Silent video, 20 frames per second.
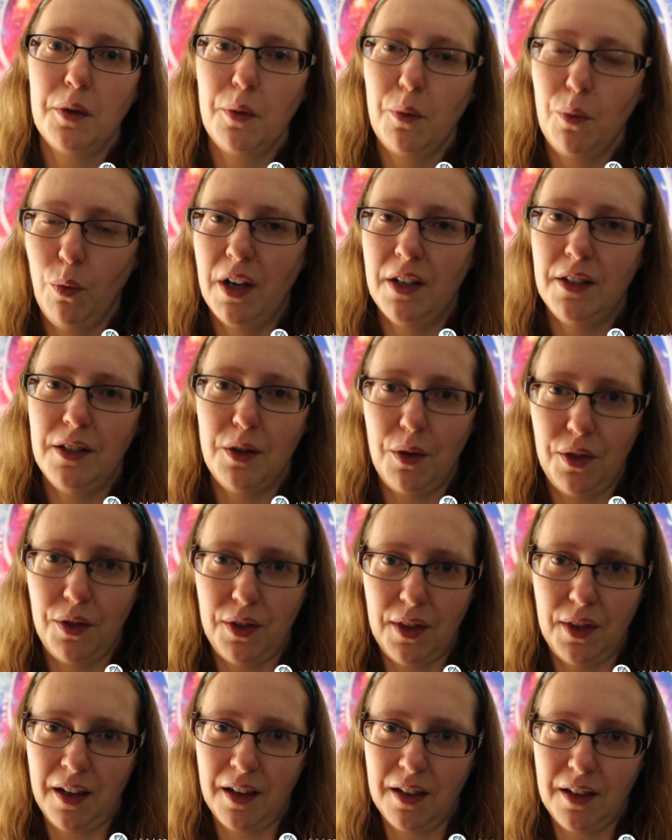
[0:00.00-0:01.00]
what you
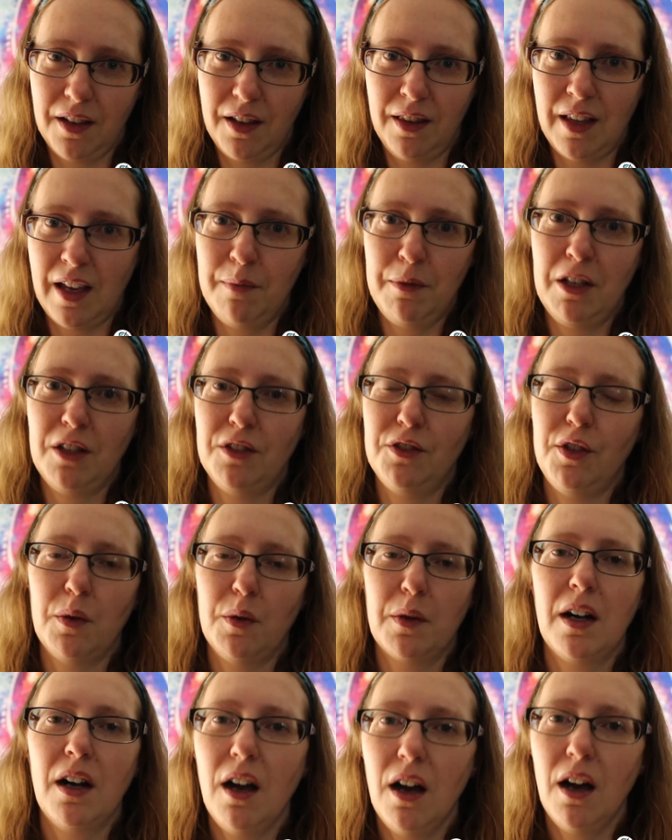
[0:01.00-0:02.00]
think, and that means you
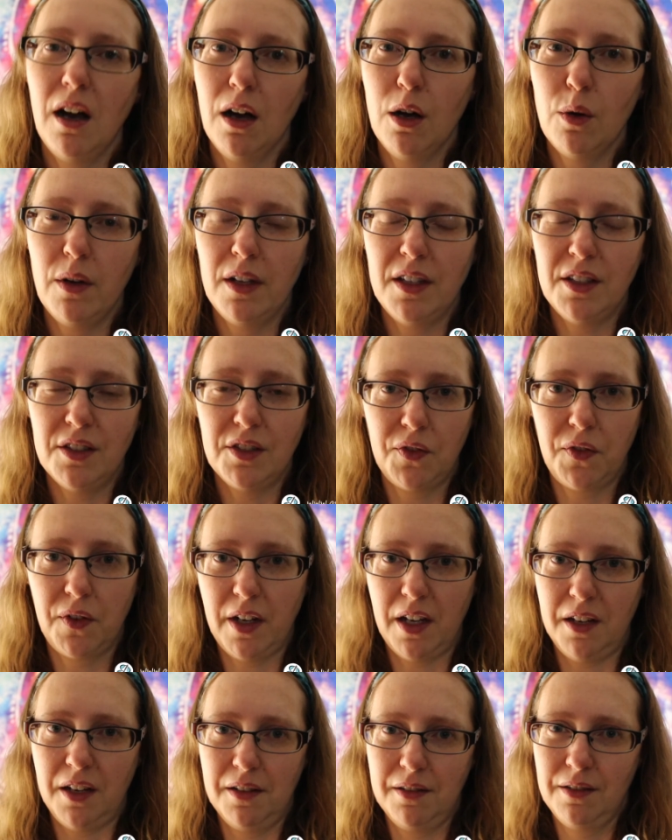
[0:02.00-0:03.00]
are always
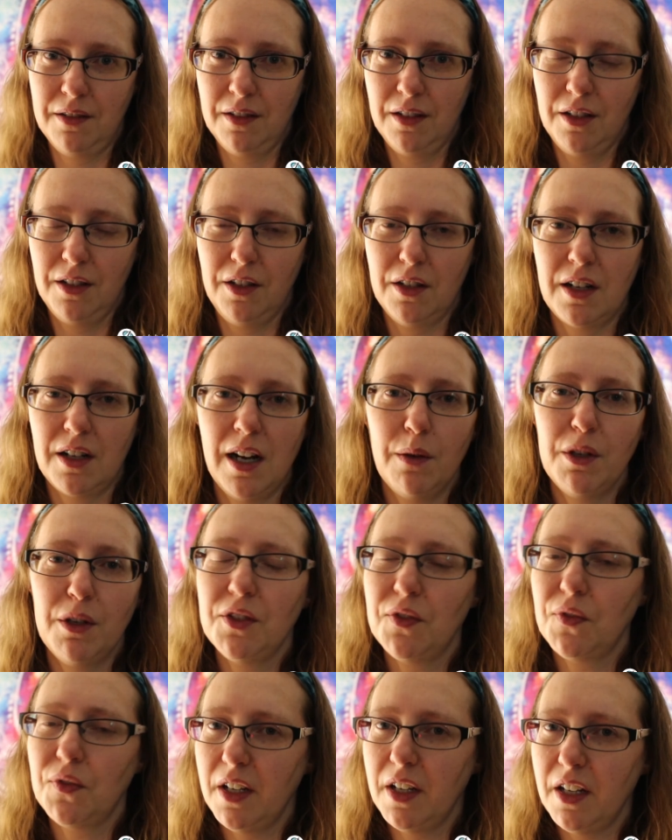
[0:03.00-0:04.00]
free. You're
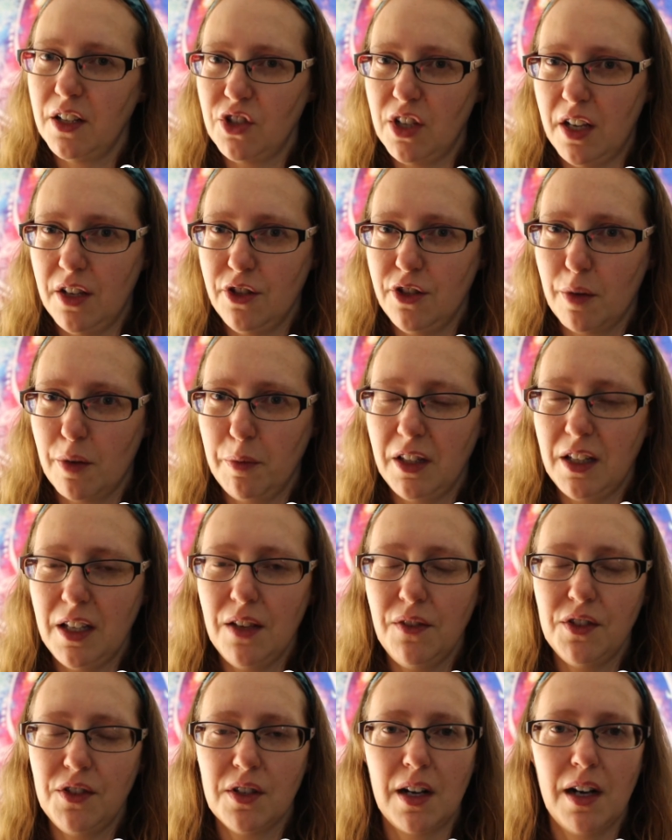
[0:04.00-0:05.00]
always free to change your
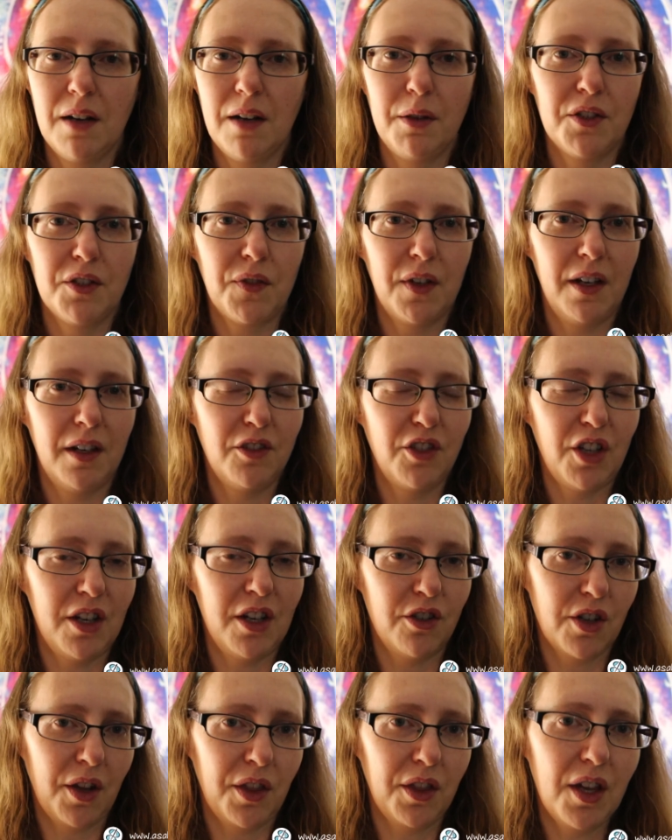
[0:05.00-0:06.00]
beliefs, you're always free to
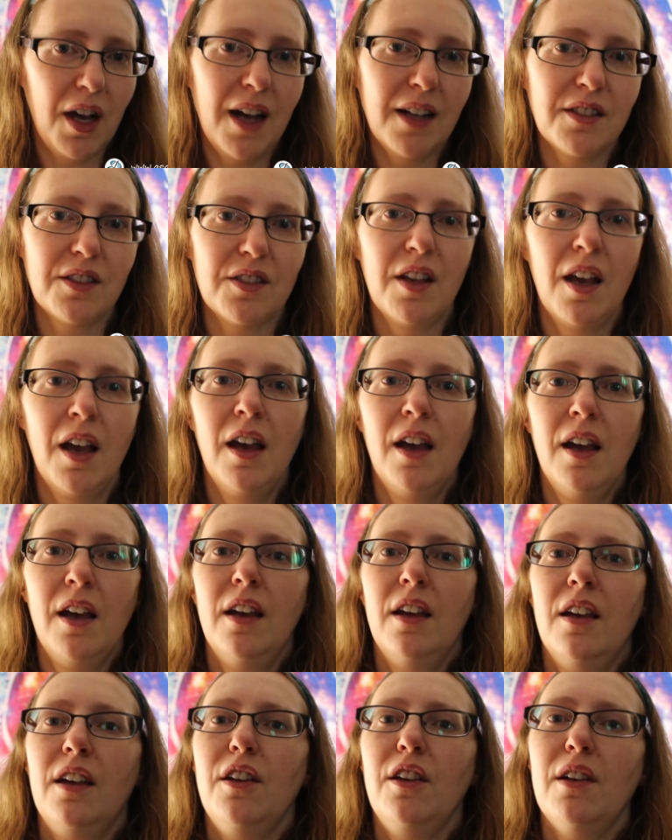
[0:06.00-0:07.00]
change your thoughts,
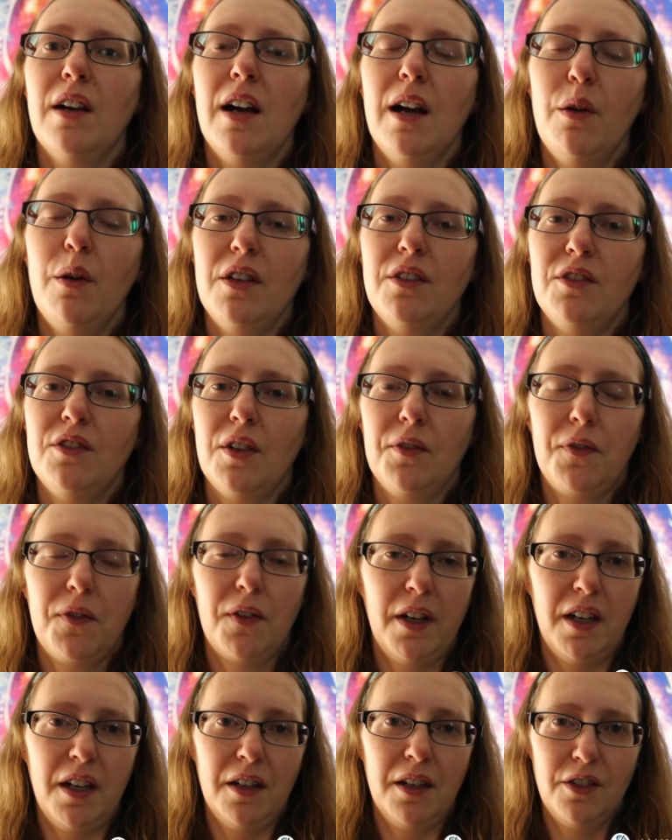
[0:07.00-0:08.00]
you're always
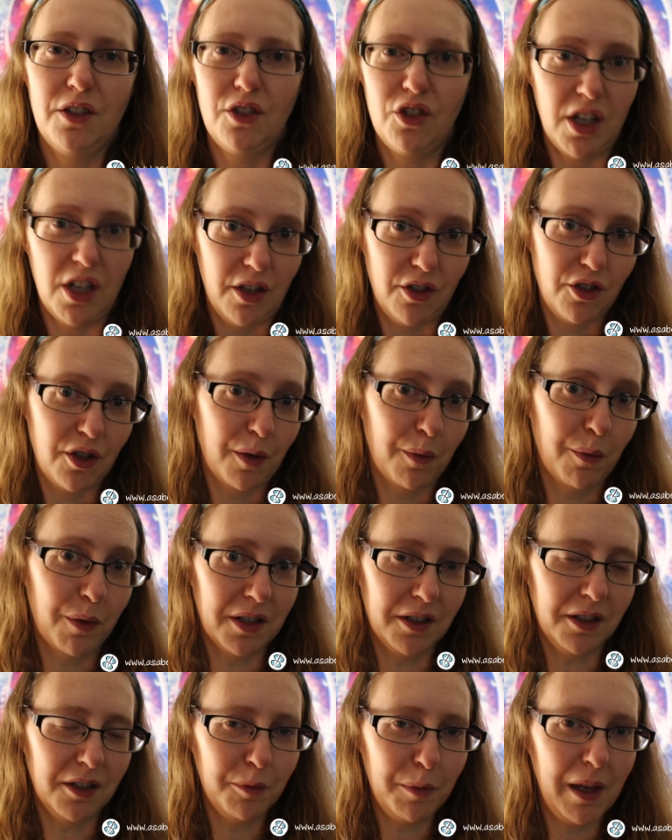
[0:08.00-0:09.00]
free to change your
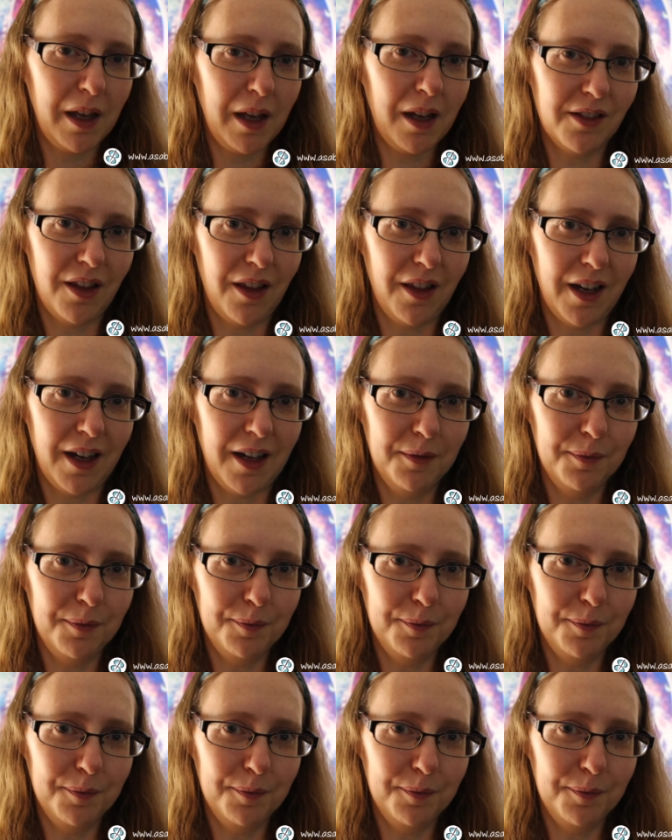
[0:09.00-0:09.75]
world because of that.